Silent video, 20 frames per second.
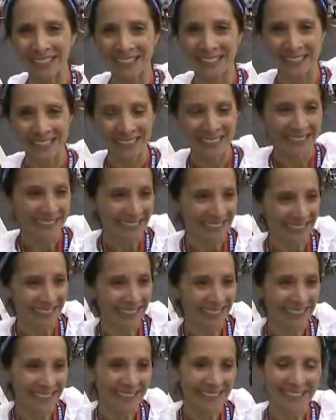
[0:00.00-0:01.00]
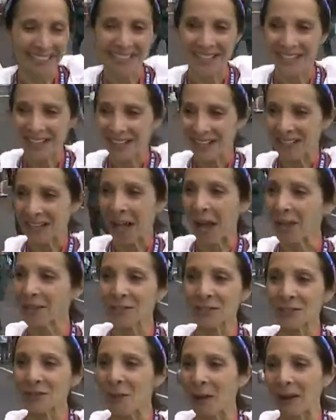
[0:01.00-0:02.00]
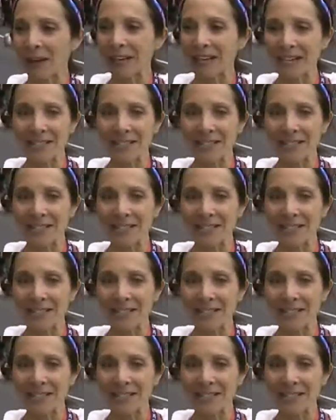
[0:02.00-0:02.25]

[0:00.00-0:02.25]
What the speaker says: What were you thinking when you saw Rosslyn?